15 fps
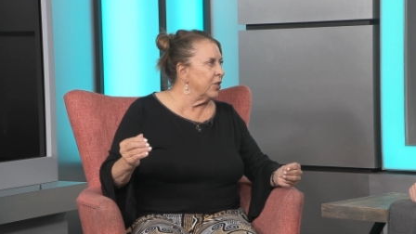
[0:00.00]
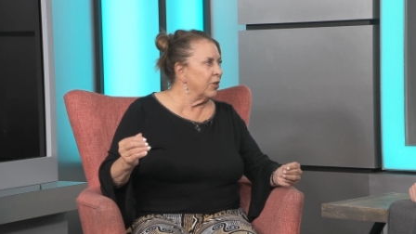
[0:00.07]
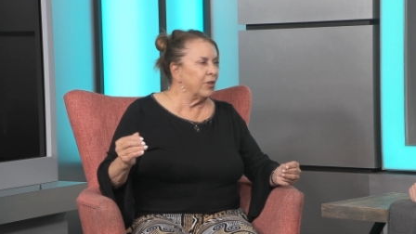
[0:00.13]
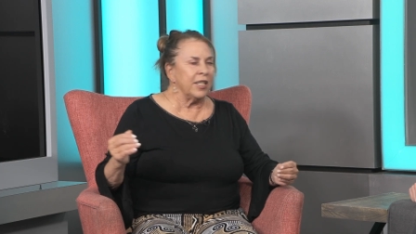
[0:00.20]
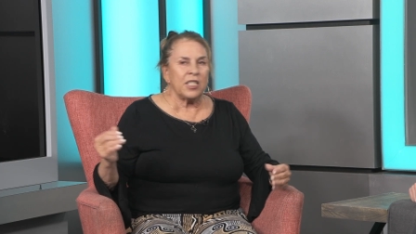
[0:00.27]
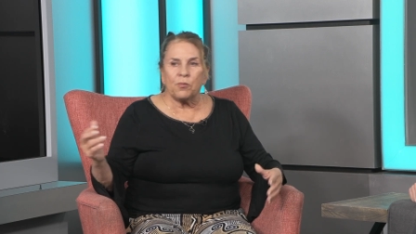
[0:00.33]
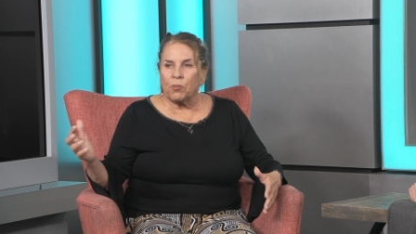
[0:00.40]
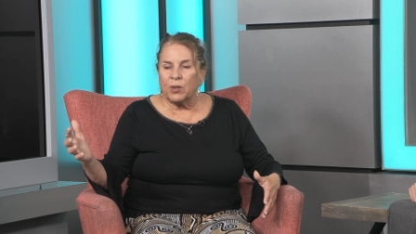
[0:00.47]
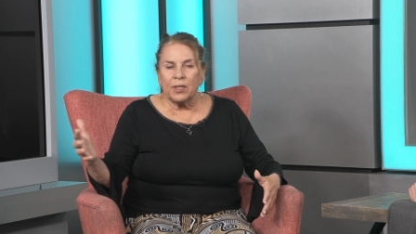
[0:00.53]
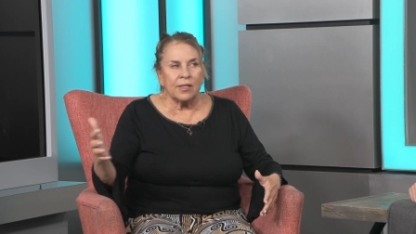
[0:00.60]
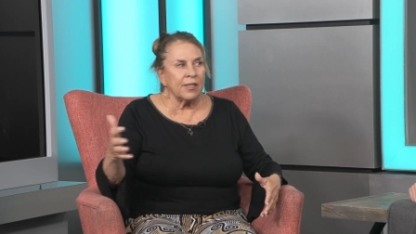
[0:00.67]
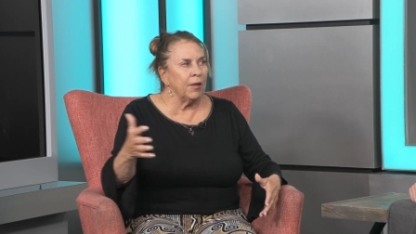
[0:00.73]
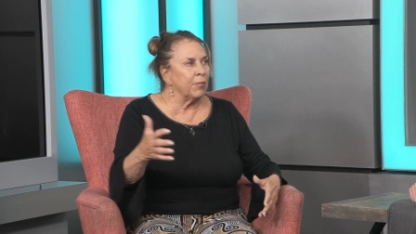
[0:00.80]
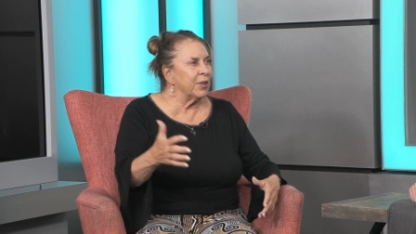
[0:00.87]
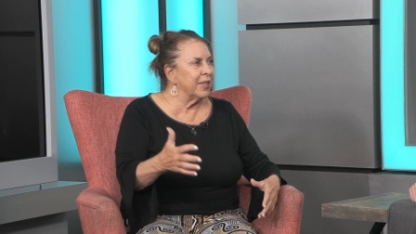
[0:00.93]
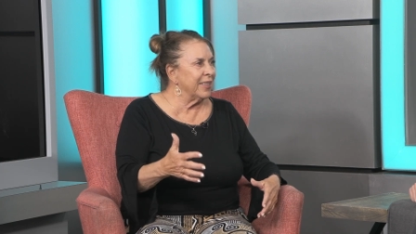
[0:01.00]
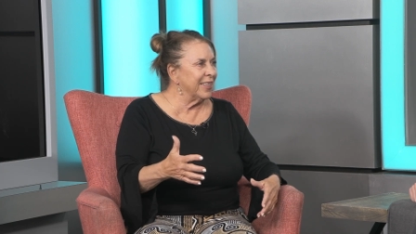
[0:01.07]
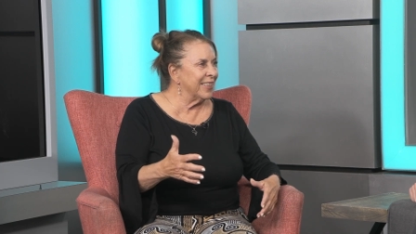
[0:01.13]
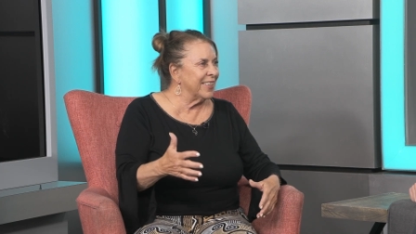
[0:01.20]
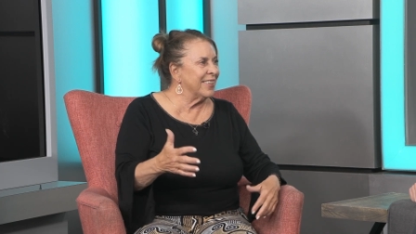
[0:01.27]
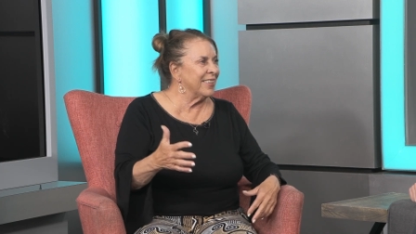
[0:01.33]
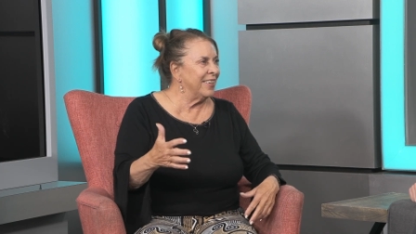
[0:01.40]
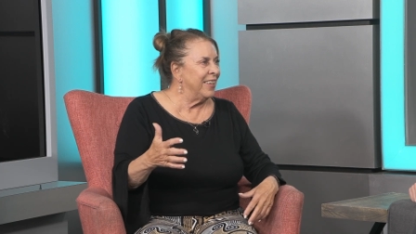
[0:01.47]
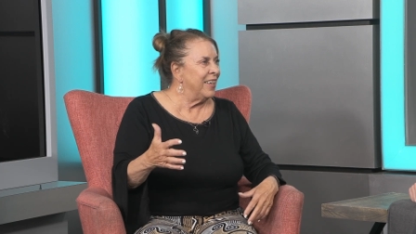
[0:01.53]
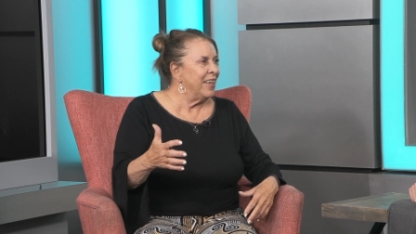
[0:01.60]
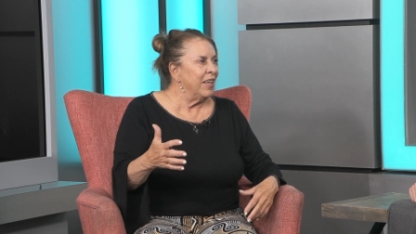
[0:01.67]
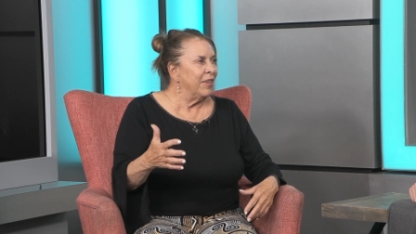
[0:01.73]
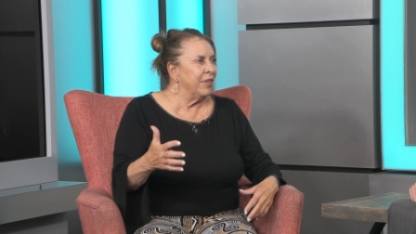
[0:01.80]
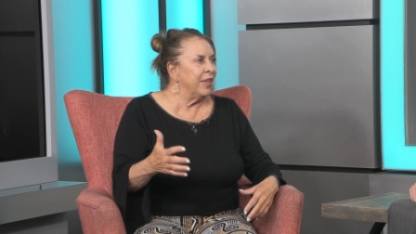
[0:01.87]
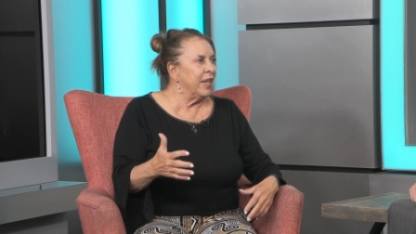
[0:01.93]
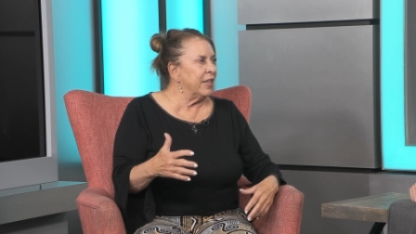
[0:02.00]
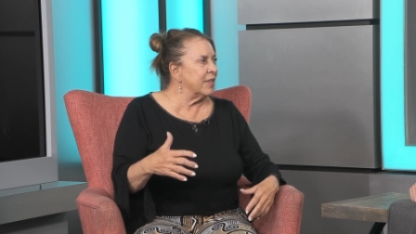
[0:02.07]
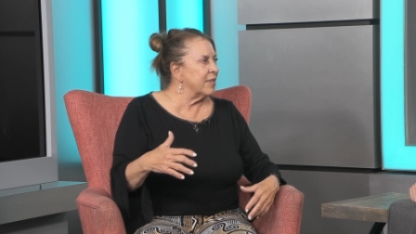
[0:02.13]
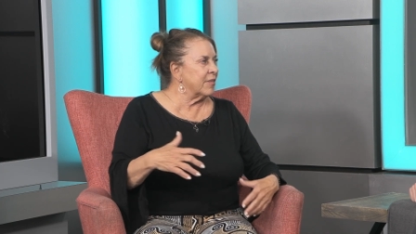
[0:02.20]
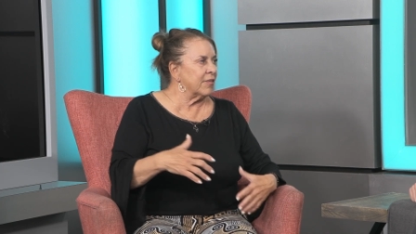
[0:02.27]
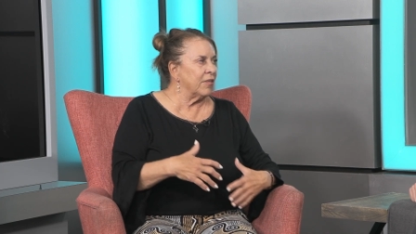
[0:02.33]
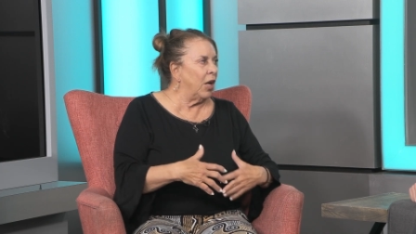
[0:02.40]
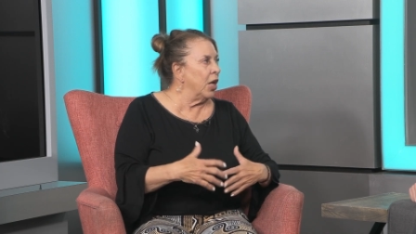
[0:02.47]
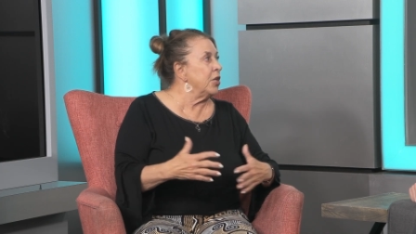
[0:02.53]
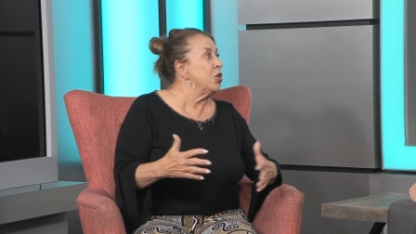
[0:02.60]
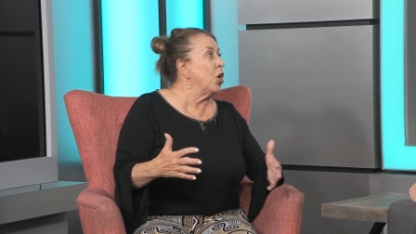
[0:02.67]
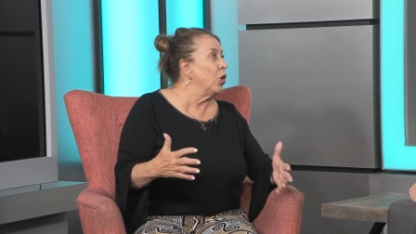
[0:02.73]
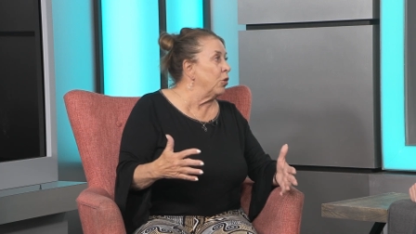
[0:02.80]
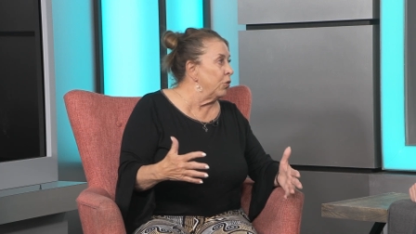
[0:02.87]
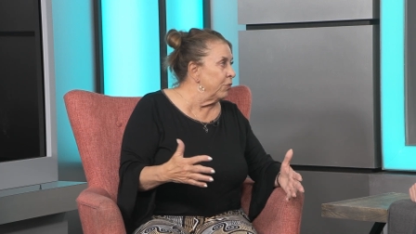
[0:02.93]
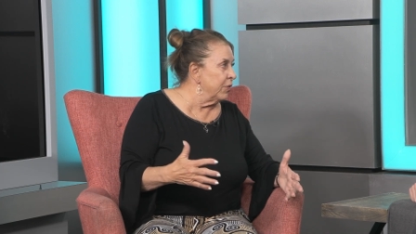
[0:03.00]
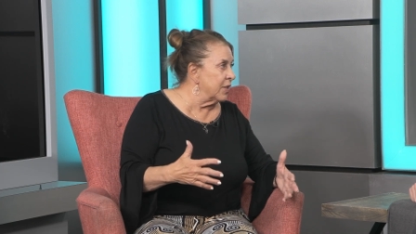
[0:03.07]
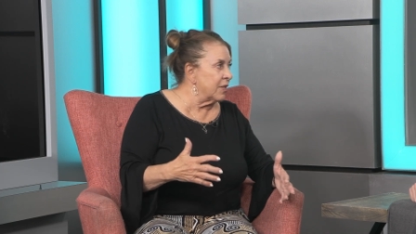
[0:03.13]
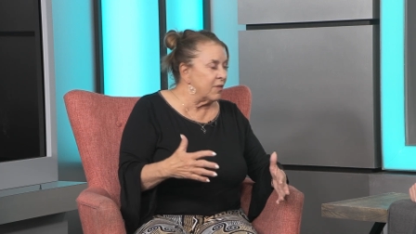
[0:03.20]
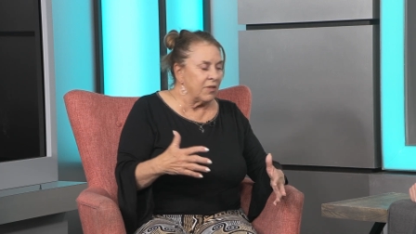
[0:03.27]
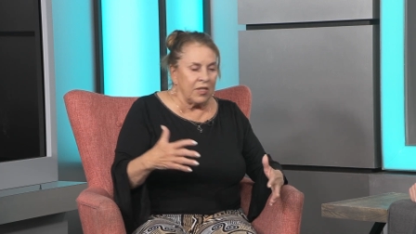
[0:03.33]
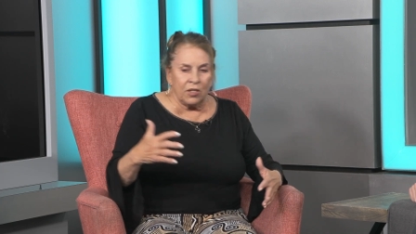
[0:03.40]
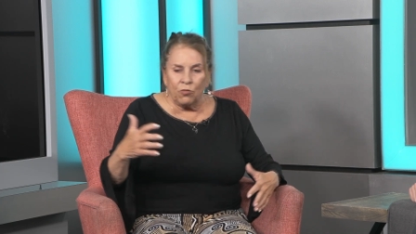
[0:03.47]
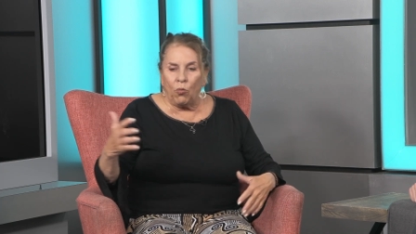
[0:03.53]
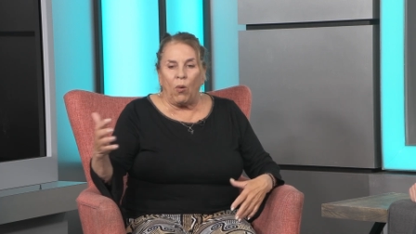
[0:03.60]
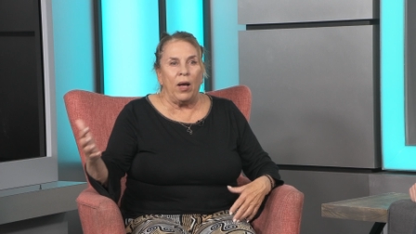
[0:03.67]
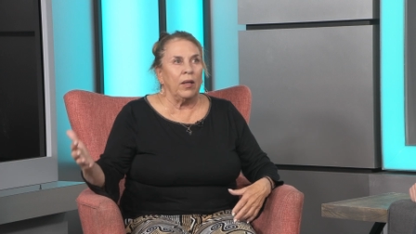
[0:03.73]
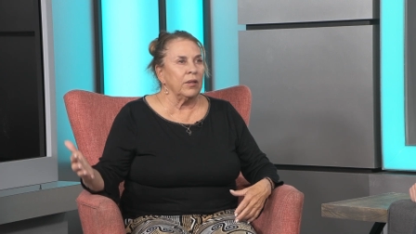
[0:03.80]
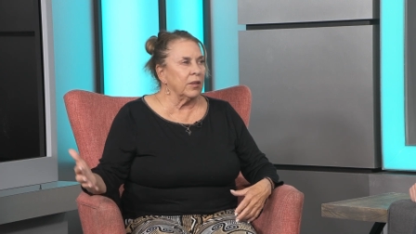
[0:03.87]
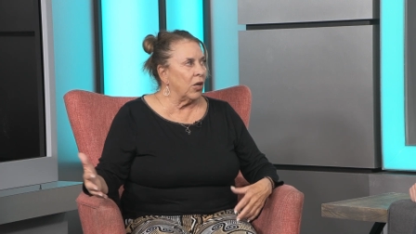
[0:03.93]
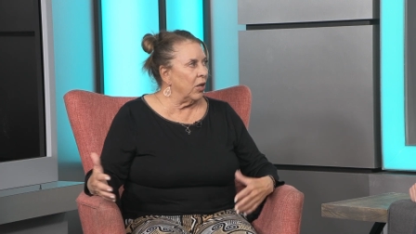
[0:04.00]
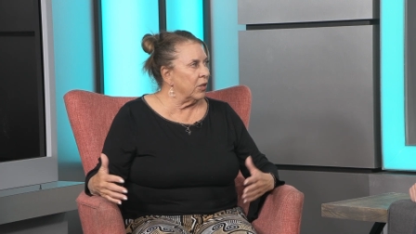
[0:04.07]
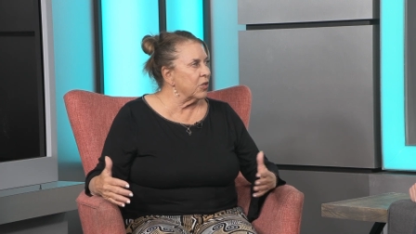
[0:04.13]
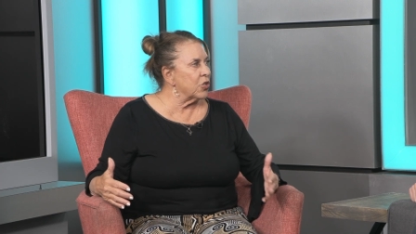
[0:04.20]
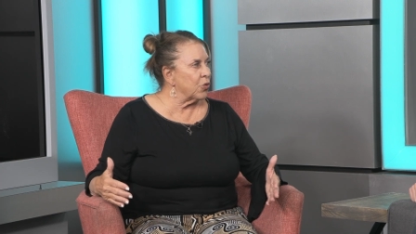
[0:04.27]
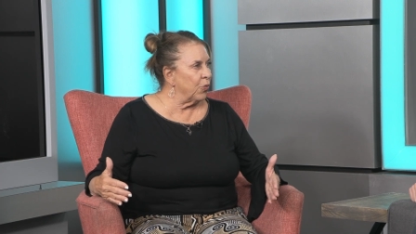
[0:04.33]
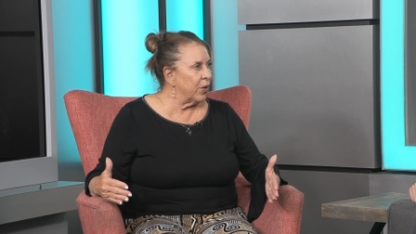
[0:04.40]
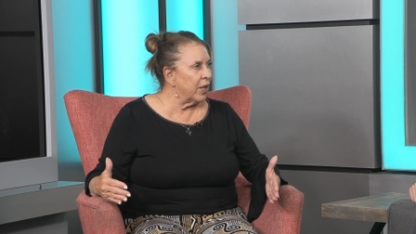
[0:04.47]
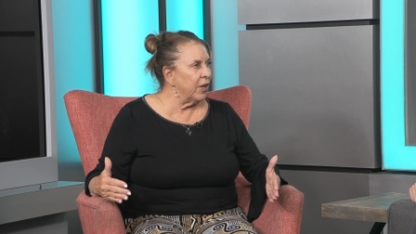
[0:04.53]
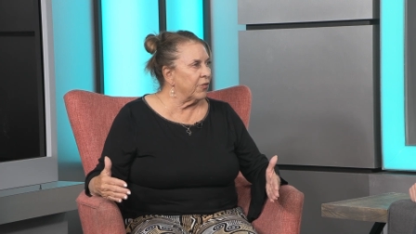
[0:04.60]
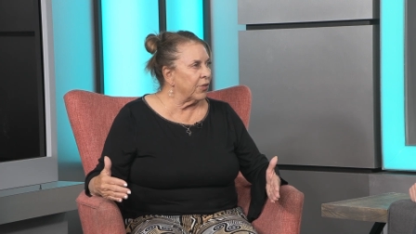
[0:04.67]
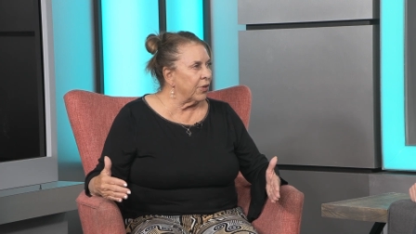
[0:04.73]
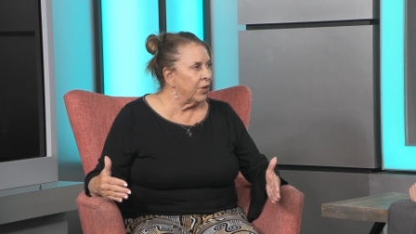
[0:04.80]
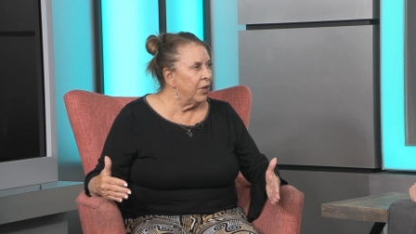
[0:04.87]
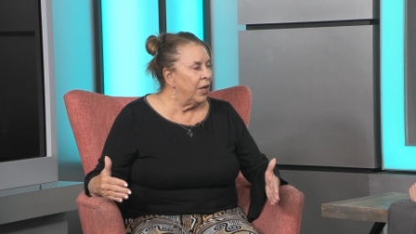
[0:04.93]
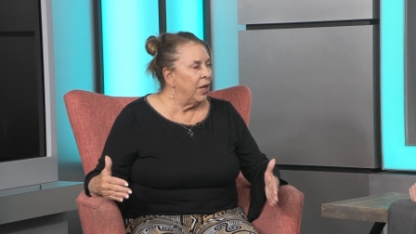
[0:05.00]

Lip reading: let's bring somebody in that's unknown, that's did well in college or whatever,